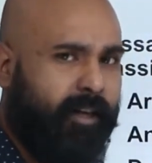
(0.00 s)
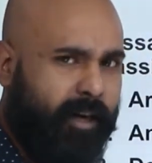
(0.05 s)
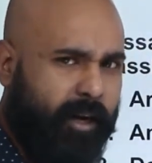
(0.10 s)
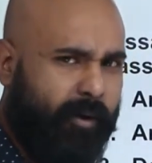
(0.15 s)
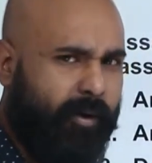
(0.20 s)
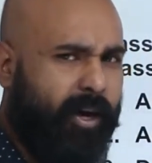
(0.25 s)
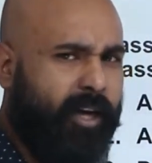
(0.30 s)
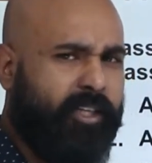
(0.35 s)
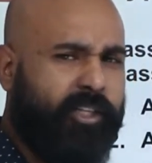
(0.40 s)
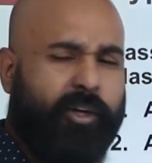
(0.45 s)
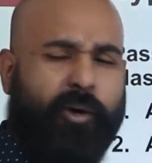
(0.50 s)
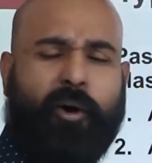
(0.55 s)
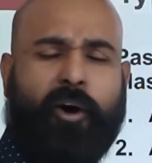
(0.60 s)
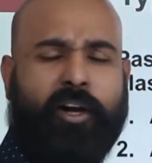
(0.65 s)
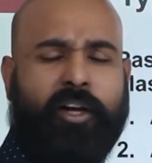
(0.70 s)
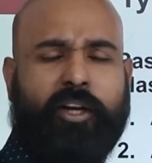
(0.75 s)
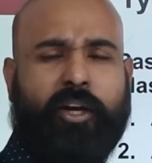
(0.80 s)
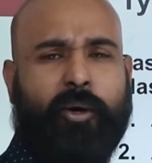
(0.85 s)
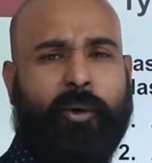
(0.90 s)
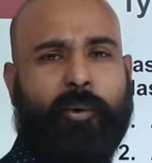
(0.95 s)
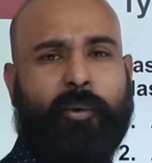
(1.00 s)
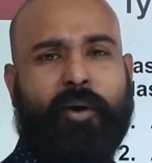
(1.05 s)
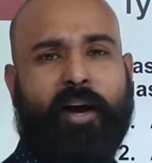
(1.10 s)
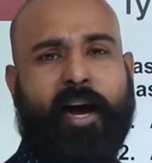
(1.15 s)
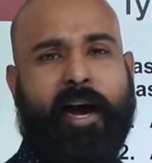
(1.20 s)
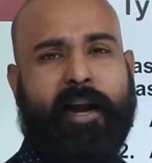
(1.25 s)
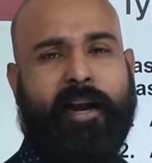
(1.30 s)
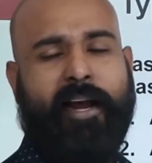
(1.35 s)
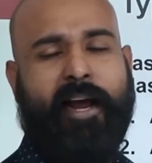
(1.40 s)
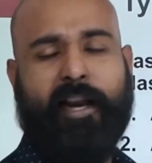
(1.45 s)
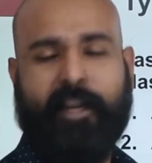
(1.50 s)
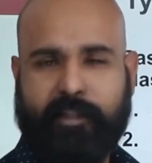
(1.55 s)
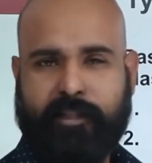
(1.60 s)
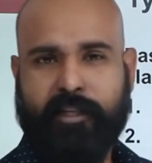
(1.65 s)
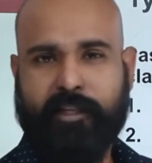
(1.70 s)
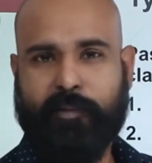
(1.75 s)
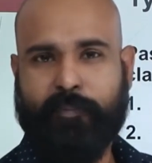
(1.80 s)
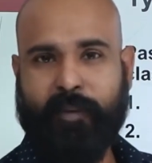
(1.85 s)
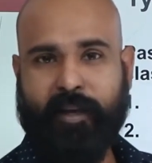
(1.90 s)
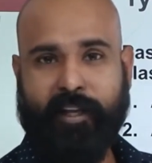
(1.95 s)
Now, as you all know,
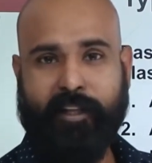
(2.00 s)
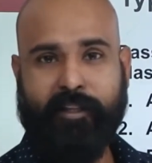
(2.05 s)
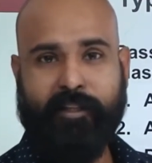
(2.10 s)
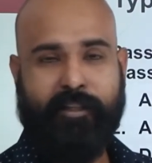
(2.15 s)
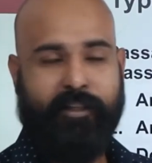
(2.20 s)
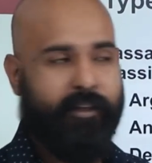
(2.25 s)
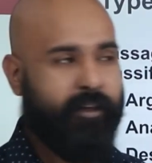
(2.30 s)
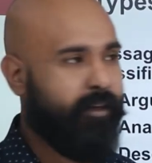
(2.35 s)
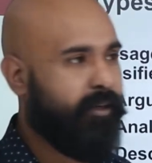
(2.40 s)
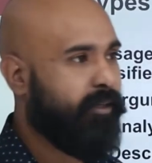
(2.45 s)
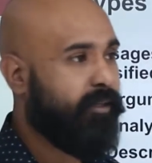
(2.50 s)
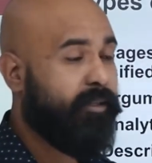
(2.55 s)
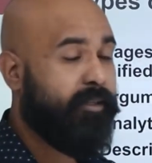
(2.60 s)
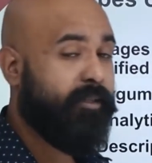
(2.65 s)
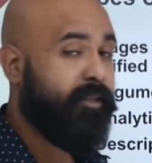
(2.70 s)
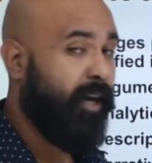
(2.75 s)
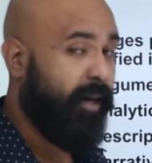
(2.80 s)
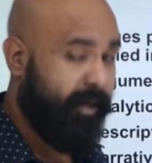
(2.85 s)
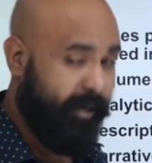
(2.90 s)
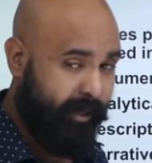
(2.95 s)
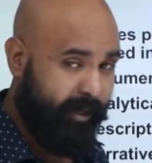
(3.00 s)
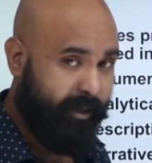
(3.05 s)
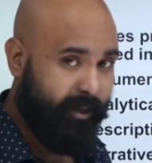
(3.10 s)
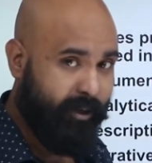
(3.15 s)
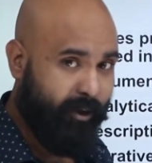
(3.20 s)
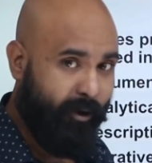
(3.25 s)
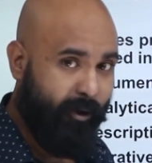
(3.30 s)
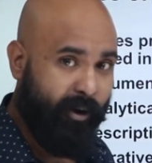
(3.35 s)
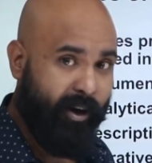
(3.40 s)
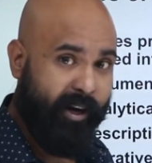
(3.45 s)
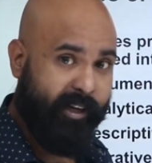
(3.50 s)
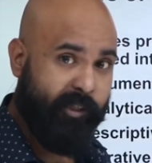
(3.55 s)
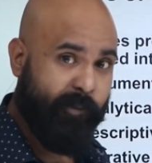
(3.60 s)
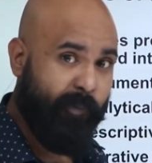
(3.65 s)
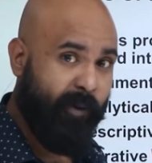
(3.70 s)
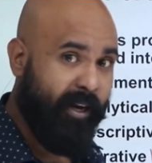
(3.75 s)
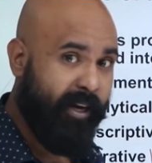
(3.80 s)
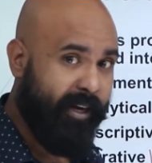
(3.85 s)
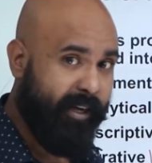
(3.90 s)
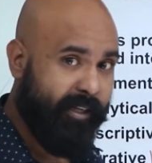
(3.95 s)
analysis means study or
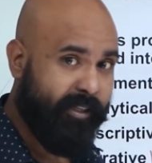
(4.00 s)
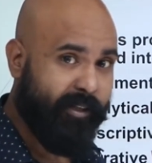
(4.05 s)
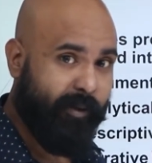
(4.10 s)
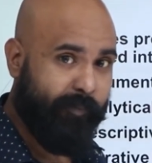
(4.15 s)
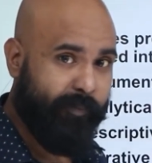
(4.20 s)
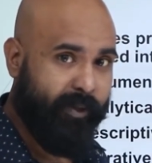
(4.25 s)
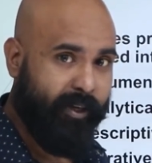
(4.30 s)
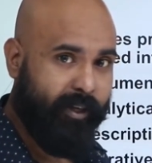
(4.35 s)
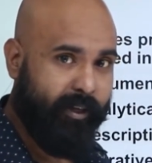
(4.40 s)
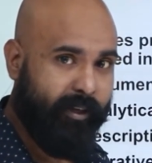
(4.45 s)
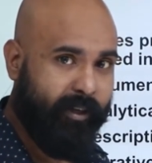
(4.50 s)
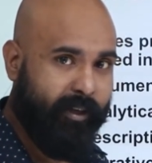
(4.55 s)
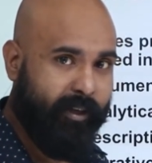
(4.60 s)
explaining something.